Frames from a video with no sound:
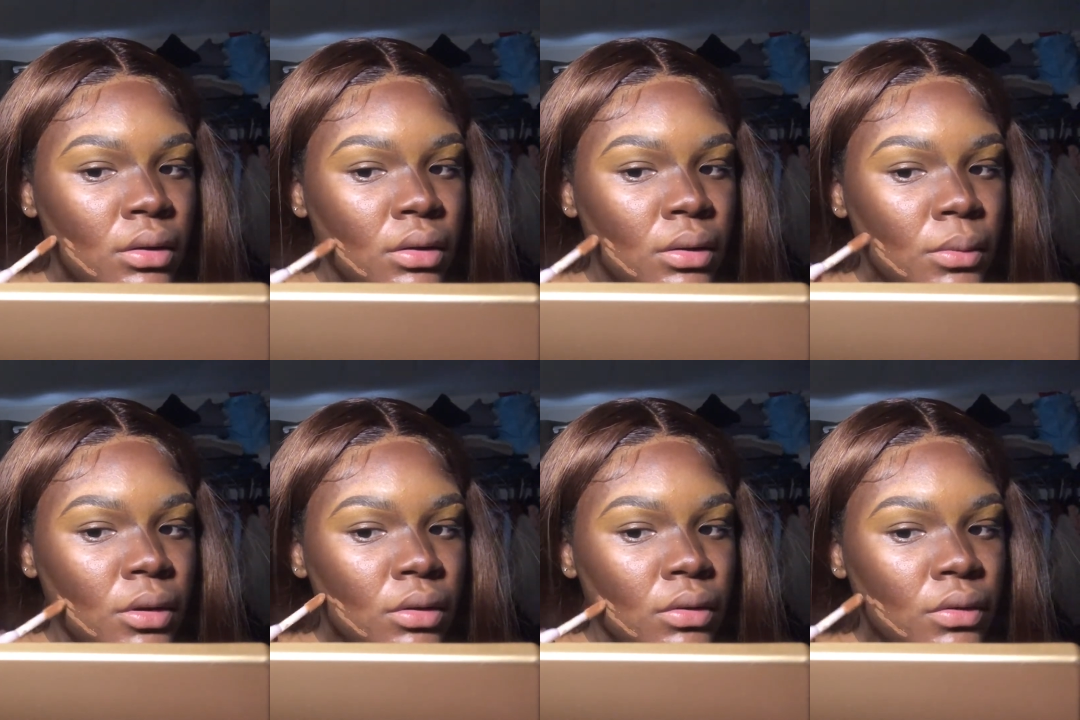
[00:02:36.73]
I mean, I
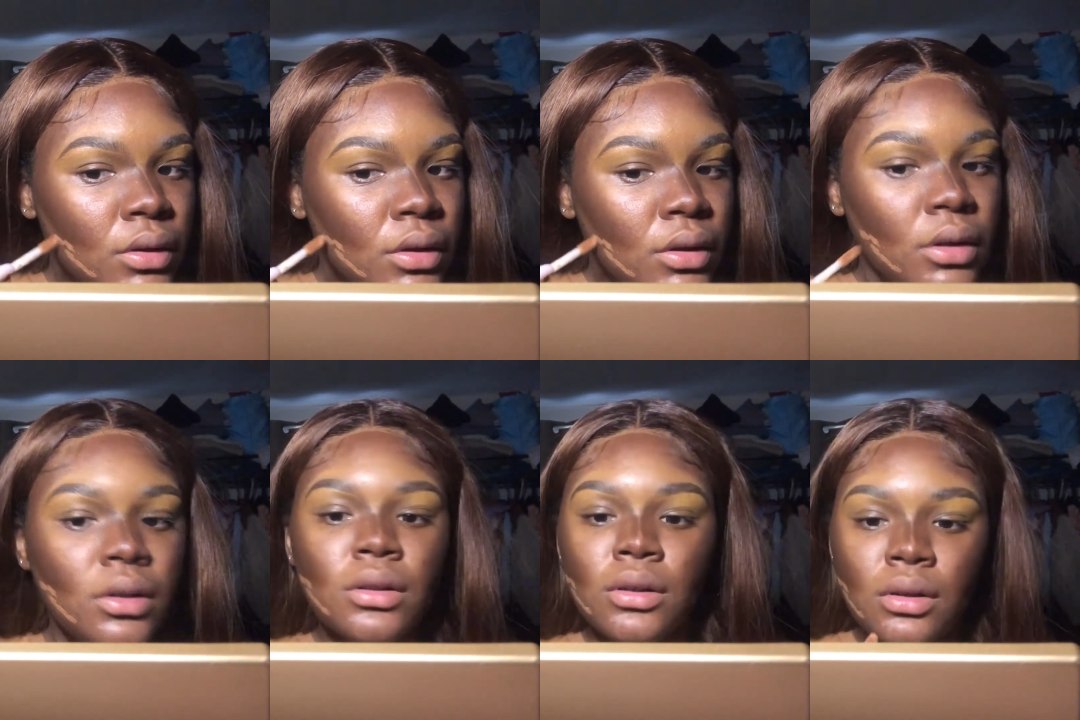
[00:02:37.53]
don't feel like I need
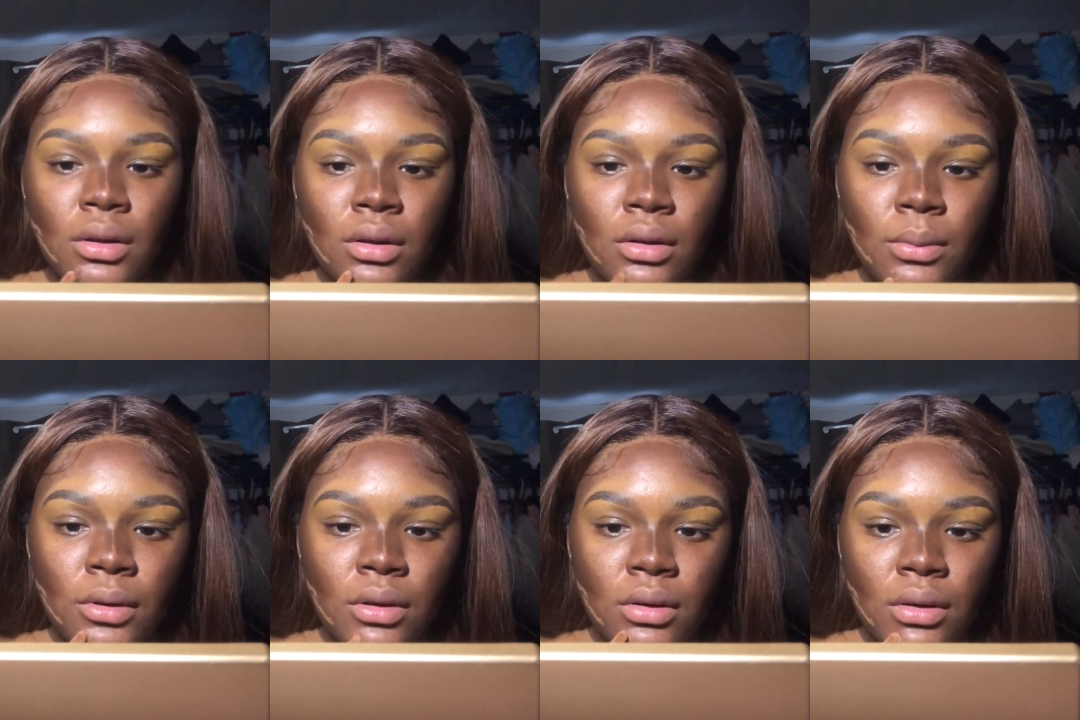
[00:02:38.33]
it a ton
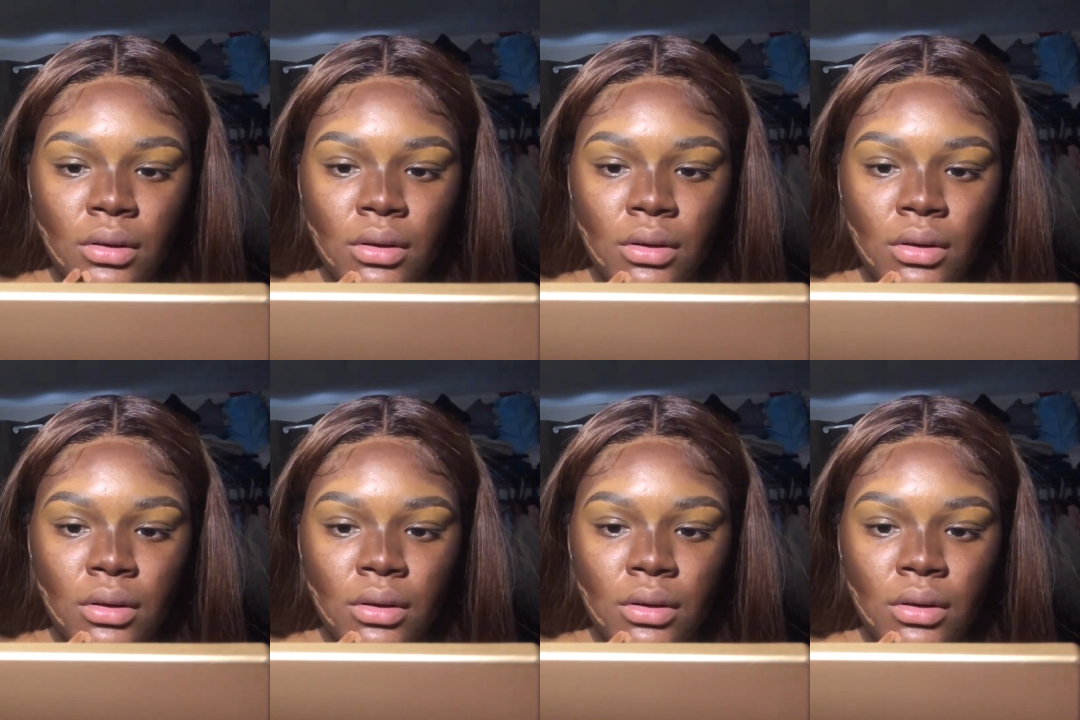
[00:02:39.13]
because